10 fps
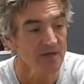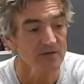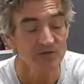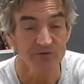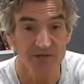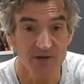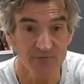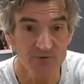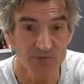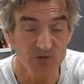So the
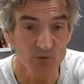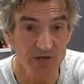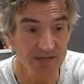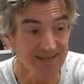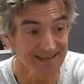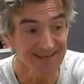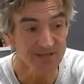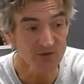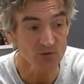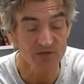difference between the
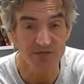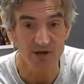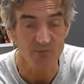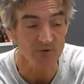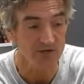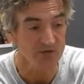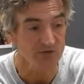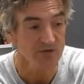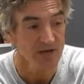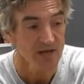increased air pressure
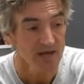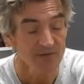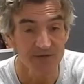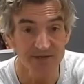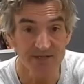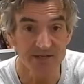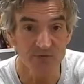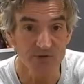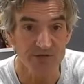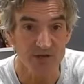and the
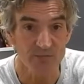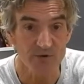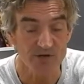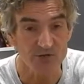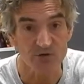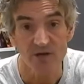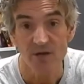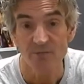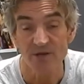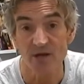decreased air pressure
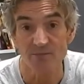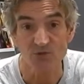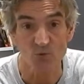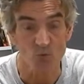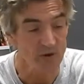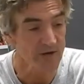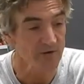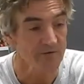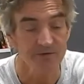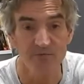becomes
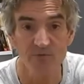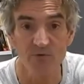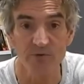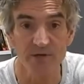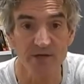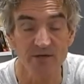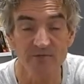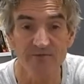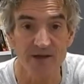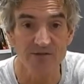greater. Therefore, we get
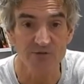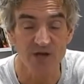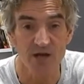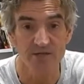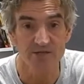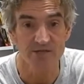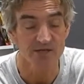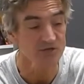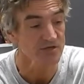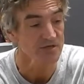faster
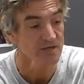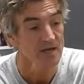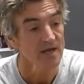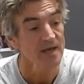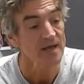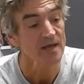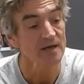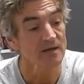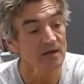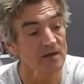condensation and
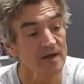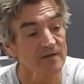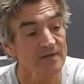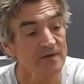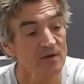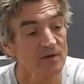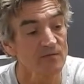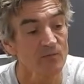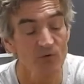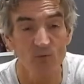a lot of the
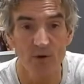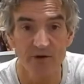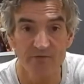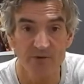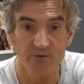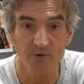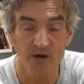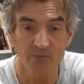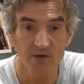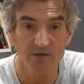more water vapor
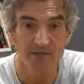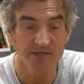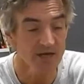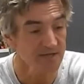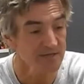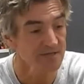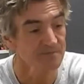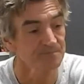grabbing onto the dust.